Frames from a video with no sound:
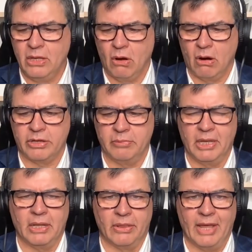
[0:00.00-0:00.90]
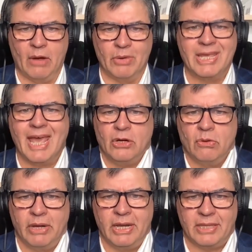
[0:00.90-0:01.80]
the argument that we can't
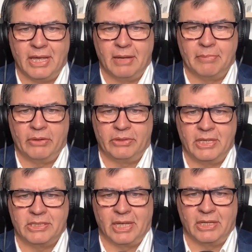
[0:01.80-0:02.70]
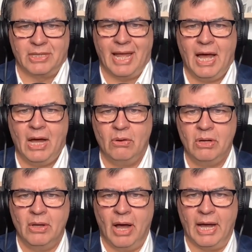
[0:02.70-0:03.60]
do anything about these things now,
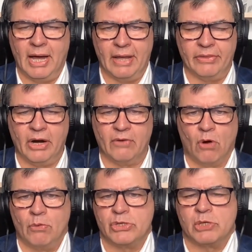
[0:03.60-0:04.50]
therefore we